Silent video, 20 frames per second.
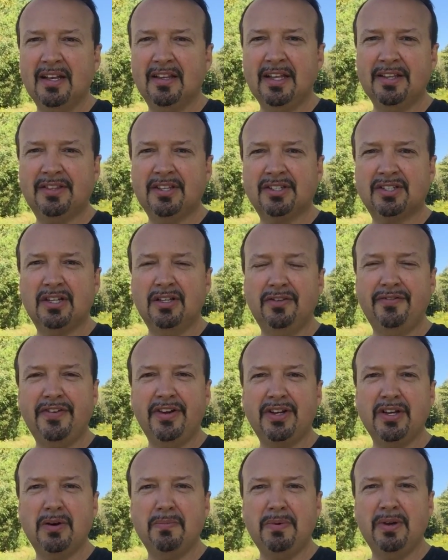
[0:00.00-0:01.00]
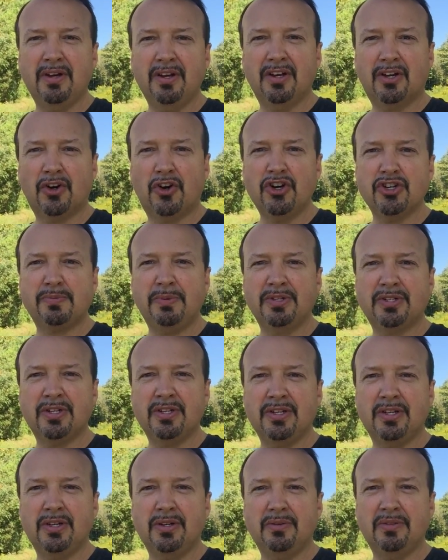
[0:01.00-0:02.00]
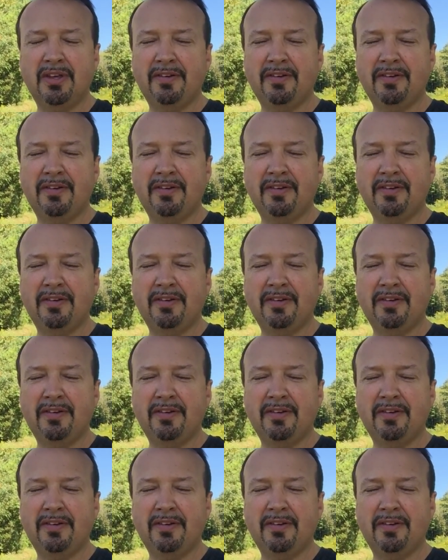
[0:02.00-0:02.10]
little video be an encouragement to you.